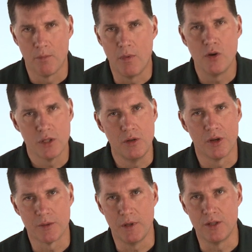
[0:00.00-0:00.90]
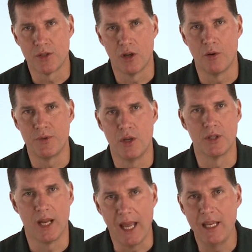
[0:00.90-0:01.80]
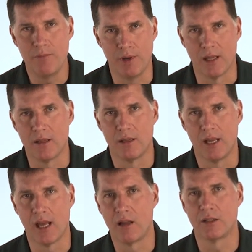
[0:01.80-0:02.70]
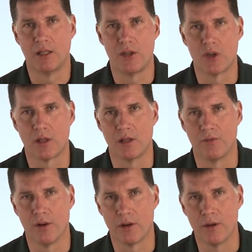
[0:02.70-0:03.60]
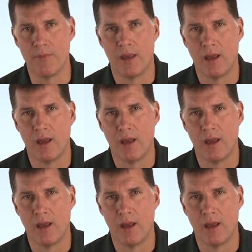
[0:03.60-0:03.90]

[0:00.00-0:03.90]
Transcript: Most USB scopes use an 8-bit analog to digital converter